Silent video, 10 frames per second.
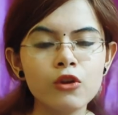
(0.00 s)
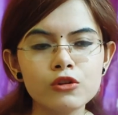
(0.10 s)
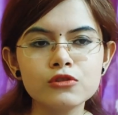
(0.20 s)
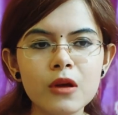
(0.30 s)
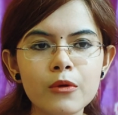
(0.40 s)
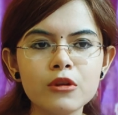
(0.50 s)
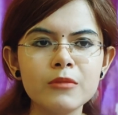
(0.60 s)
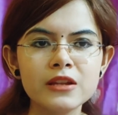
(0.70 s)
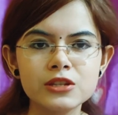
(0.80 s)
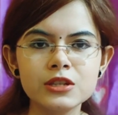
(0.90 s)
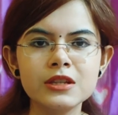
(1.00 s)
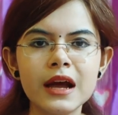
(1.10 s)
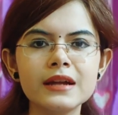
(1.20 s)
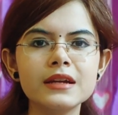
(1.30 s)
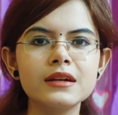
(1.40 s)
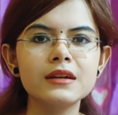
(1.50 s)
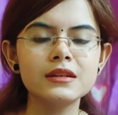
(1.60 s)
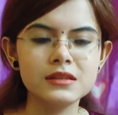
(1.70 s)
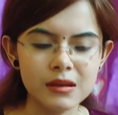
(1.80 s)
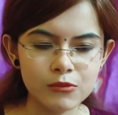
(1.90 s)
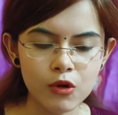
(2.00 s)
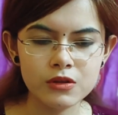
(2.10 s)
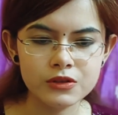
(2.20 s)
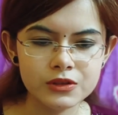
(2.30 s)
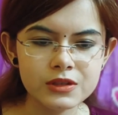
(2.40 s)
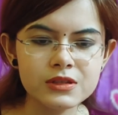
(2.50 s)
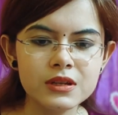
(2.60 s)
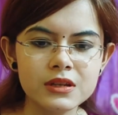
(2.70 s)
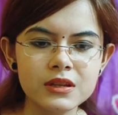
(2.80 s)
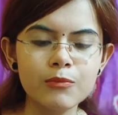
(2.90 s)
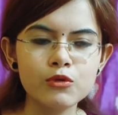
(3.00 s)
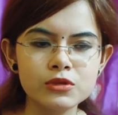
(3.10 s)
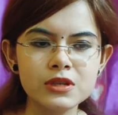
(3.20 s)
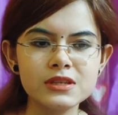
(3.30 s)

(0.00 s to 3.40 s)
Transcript: Also, I want to mention that in some colleges, the posting,